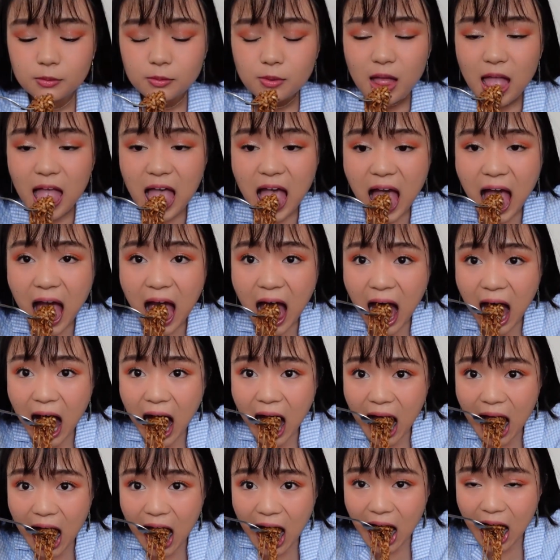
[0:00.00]

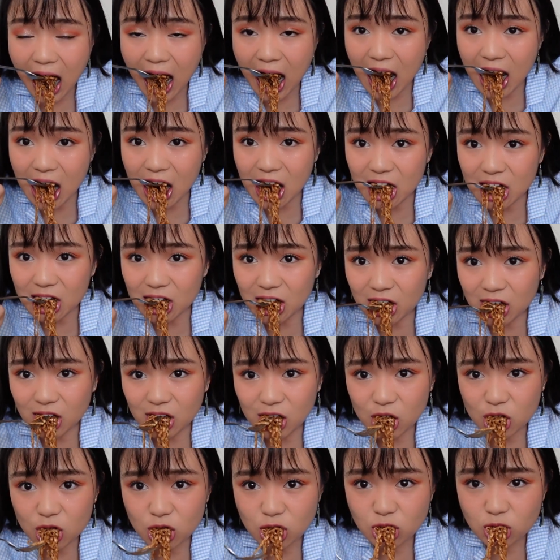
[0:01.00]

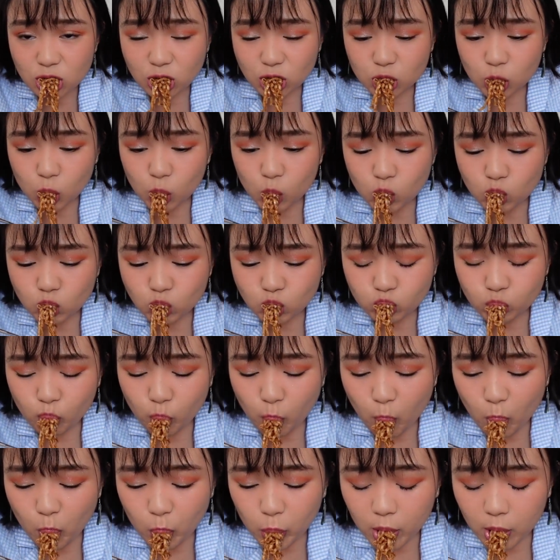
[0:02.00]

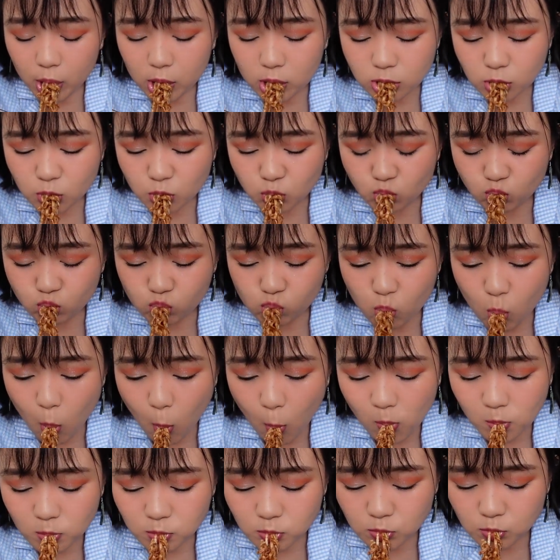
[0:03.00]

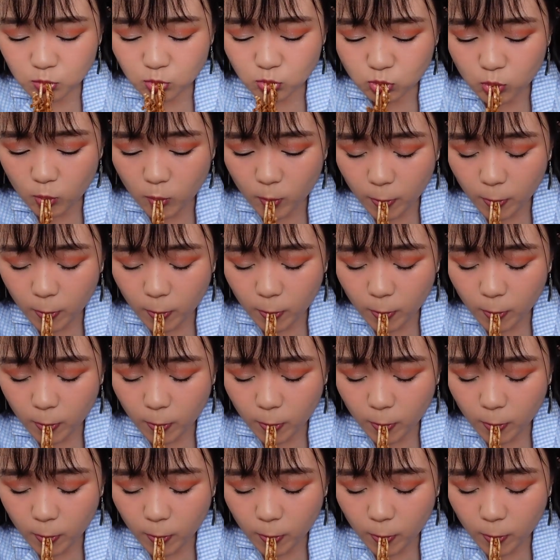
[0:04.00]
Nobody speaks.